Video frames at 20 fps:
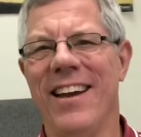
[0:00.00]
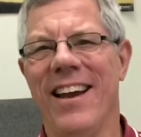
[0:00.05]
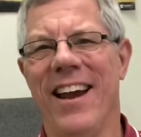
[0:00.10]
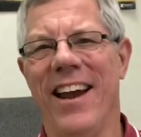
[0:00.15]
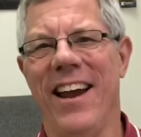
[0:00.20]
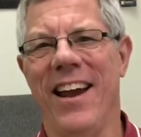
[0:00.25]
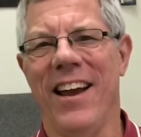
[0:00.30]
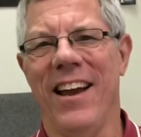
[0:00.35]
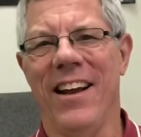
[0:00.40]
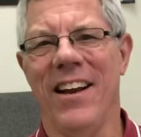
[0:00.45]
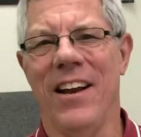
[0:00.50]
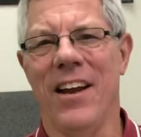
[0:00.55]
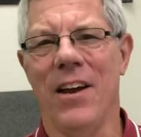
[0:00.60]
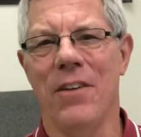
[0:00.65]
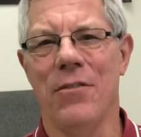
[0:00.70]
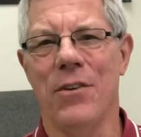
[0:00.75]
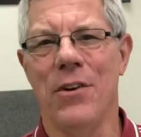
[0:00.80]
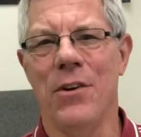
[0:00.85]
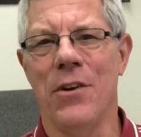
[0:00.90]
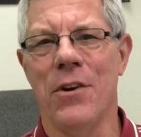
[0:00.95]
and have
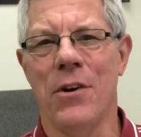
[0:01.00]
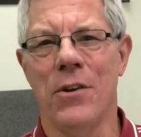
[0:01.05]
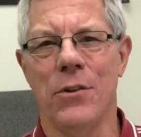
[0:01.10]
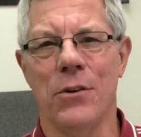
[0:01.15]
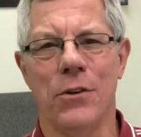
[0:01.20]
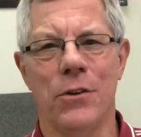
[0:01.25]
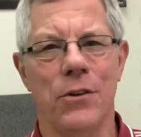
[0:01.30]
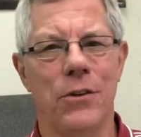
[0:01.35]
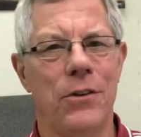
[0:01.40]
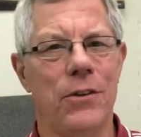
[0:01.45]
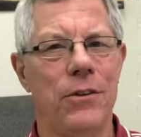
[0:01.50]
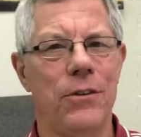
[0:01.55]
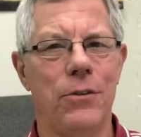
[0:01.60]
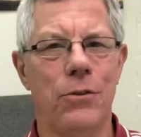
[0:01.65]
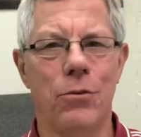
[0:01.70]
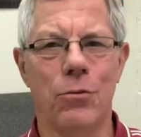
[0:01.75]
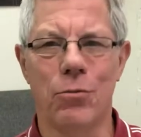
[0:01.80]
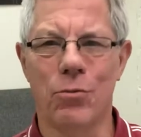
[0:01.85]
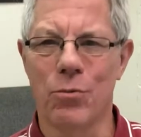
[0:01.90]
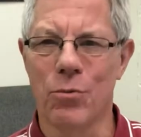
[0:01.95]
another
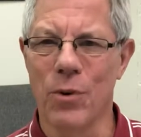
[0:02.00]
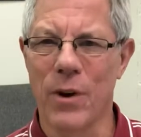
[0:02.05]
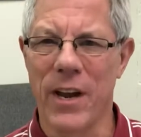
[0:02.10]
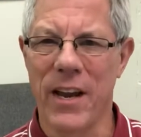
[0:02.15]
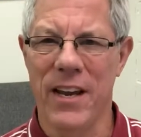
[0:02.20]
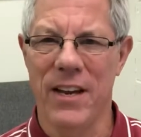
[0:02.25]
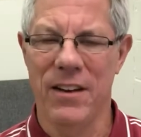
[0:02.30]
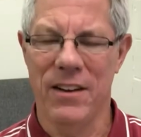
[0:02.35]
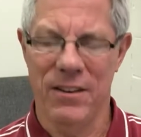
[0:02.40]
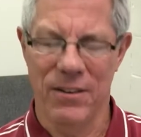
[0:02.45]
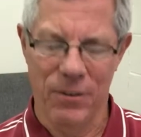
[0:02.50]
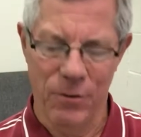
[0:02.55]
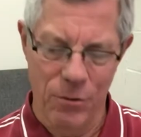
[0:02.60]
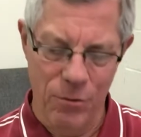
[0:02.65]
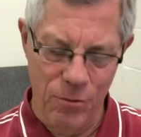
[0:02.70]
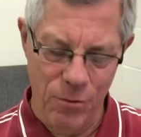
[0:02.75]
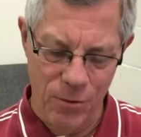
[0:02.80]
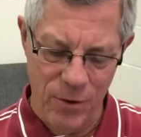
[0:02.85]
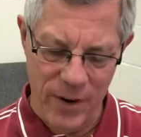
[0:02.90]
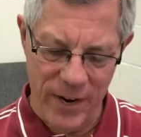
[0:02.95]
great,
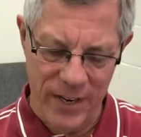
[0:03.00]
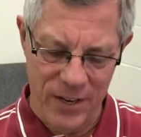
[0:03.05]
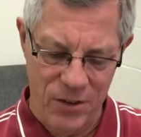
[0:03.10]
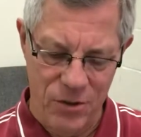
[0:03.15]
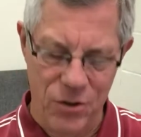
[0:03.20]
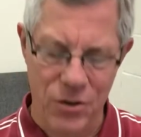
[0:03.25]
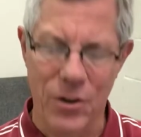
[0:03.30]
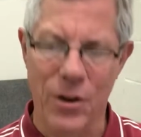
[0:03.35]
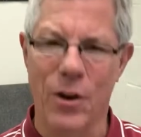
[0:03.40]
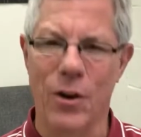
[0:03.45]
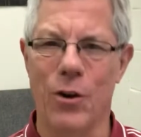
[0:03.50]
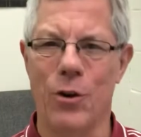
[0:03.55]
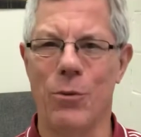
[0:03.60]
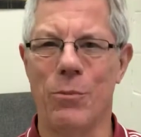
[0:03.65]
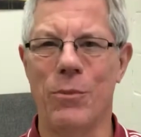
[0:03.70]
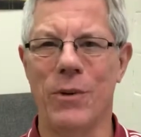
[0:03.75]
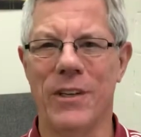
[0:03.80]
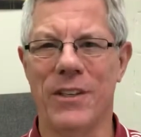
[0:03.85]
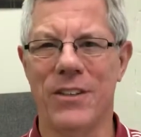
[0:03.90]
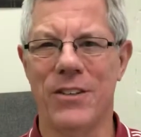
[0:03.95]
great
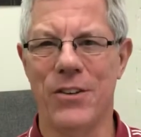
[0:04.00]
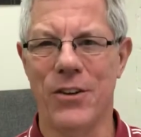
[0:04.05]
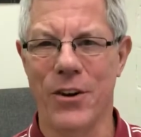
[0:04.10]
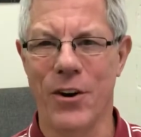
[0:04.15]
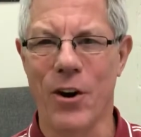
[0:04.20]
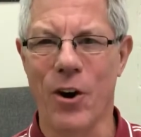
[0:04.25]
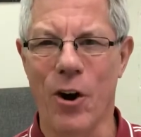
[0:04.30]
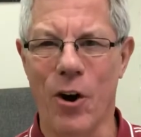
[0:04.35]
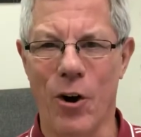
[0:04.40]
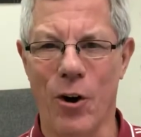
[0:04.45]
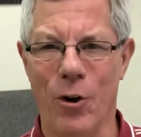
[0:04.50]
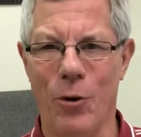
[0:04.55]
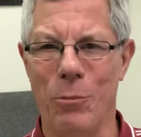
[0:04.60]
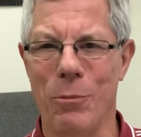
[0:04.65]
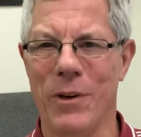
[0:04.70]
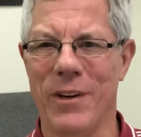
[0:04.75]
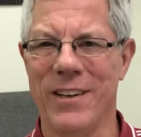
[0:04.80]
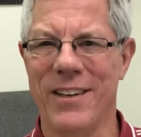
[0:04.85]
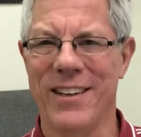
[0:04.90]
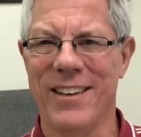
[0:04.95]
psalm to
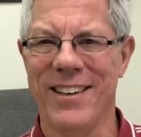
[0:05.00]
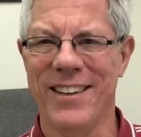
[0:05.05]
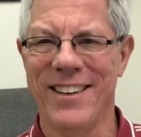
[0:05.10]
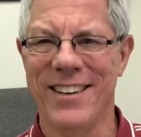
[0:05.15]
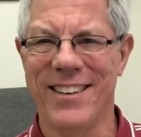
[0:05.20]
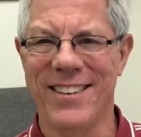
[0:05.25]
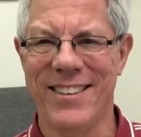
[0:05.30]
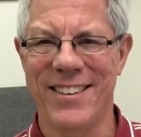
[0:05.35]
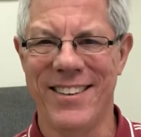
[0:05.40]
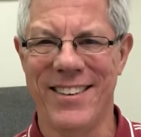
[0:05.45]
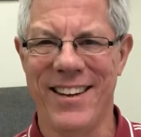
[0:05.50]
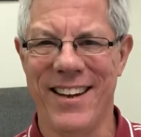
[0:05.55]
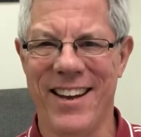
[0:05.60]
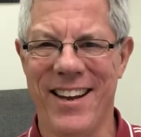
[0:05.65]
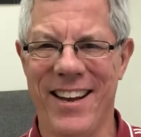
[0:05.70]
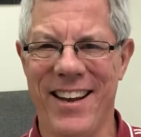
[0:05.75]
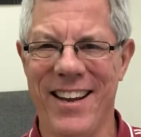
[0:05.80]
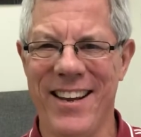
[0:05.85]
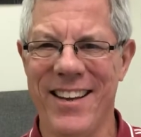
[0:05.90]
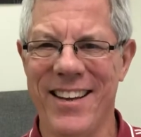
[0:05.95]
calm
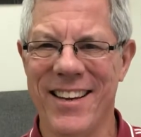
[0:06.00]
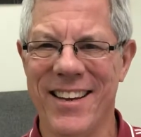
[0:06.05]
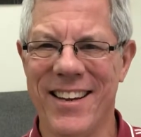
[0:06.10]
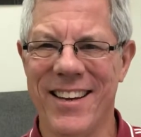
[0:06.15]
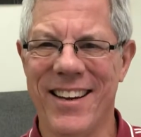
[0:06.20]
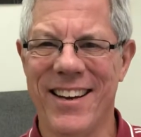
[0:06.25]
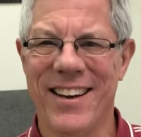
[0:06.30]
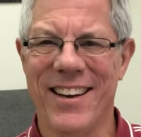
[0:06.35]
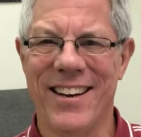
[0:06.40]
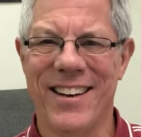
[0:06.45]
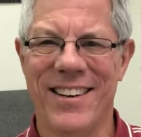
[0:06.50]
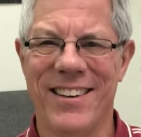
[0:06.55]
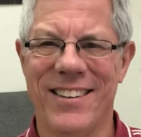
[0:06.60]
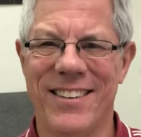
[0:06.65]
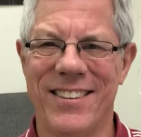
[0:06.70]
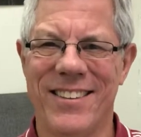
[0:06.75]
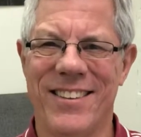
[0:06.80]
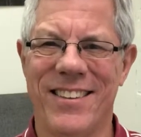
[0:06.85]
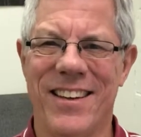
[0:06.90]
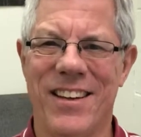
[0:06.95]
today.
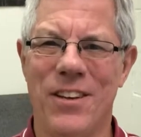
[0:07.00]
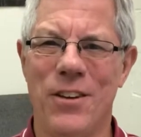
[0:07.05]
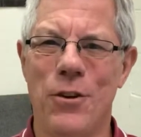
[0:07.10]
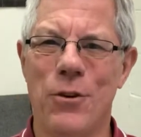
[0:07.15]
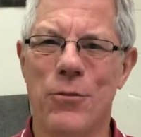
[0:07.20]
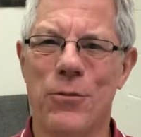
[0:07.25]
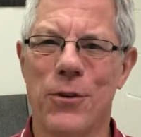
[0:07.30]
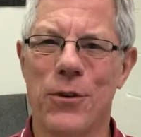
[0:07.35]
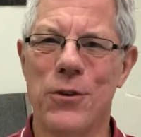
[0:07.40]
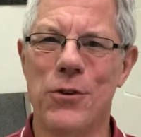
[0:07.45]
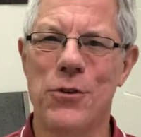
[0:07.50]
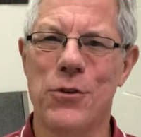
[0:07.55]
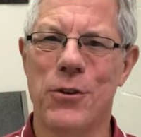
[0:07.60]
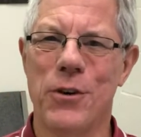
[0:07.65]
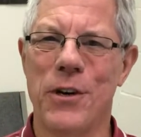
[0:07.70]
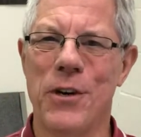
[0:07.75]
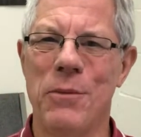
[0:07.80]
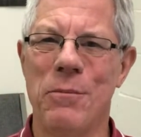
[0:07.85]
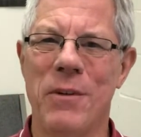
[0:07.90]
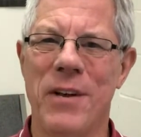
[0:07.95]
Uh, thank you for
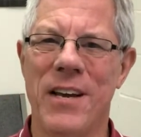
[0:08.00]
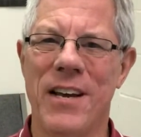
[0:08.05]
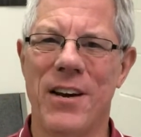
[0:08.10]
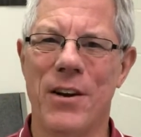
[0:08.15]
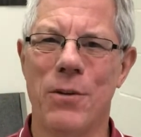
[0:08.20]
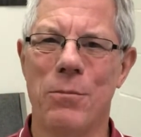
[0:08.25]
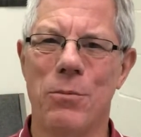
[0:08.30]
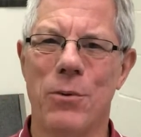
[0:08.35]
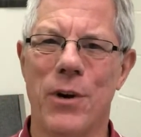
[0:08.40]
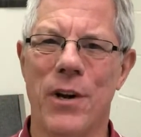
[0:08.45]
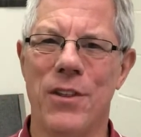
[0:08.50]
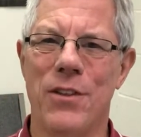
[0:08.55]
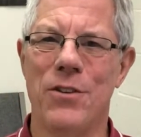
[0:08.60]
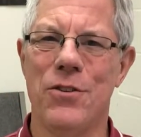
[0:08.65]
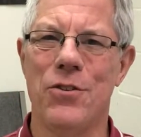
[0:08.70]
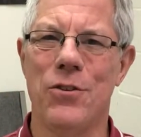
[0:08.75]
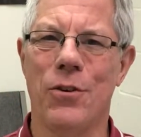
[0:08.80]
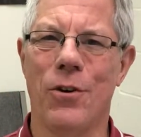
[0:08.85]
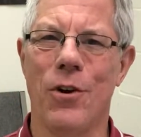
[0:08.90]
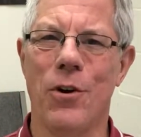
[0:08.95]
joining me. I pray
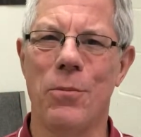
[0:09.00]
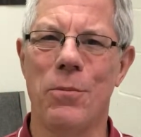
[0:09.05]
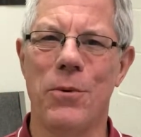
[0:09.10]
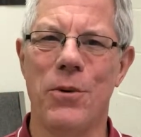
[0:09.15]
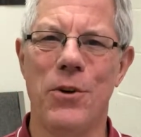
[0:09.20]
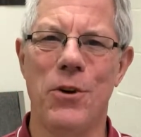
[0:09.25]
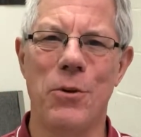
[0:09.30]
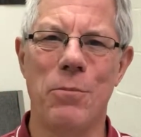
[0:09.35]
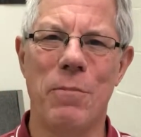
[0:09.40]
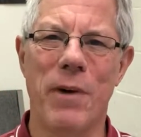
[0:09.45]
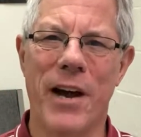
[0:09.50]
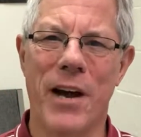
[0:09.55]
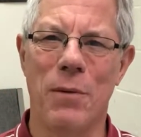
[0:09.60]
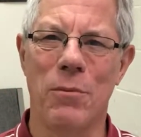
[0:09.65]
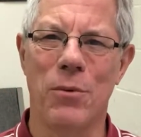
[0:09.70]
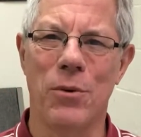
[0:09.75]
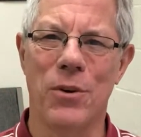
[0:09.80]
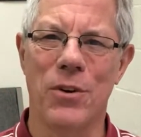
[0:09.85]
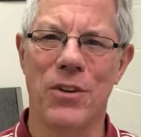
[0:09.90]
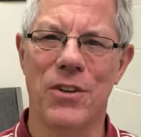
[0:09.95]
that you'll open your
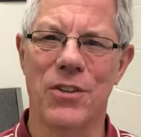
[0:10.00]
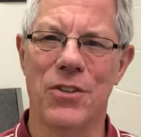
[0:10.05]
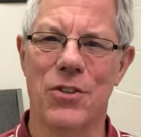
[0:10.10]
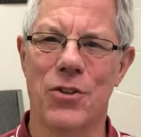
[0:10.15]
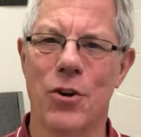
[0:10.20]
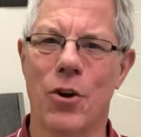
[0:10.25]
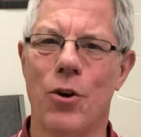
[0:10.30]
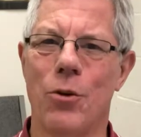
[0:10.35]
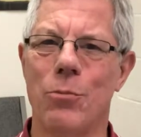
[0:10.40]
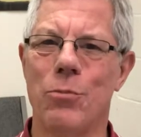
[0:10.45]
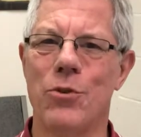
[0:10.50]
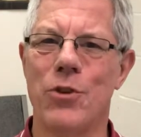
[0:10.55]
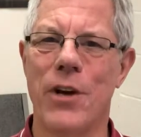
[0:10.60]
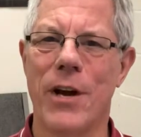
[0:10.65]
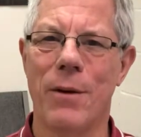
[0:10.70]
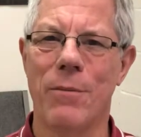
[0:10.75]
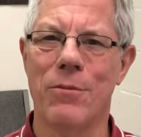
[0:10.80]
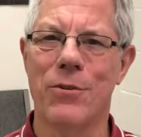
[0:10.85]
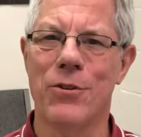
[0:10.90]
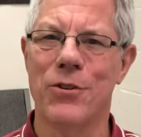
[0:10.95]
Bible to Psalm
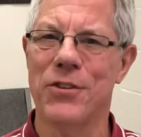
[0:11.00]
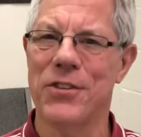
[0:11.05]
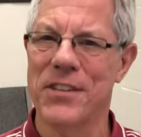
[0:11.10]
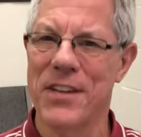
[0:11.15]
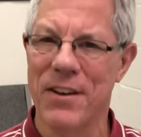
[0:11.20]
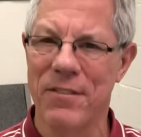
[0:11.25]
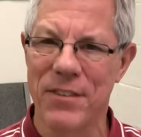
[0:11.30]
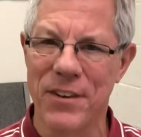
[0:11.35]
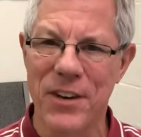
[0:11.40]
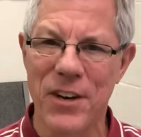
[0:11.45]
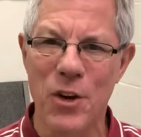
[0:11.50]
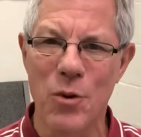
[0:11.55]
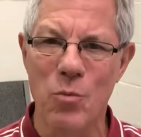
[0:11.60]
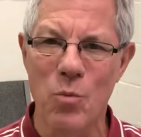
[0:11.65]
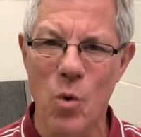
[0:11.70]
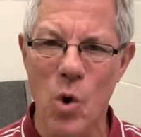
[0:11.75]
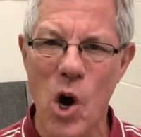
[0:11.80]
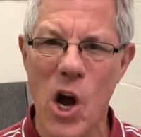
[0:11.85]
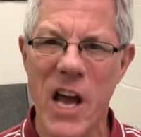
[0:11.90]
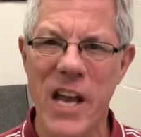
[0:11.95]
chapter
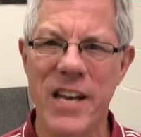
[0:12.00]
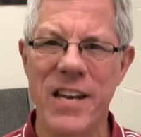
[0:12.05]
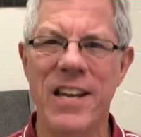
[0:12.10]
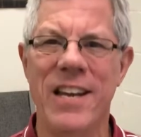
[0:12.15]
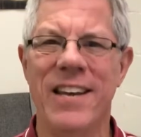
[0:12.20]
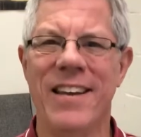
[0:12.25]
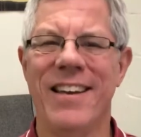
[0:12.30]
71,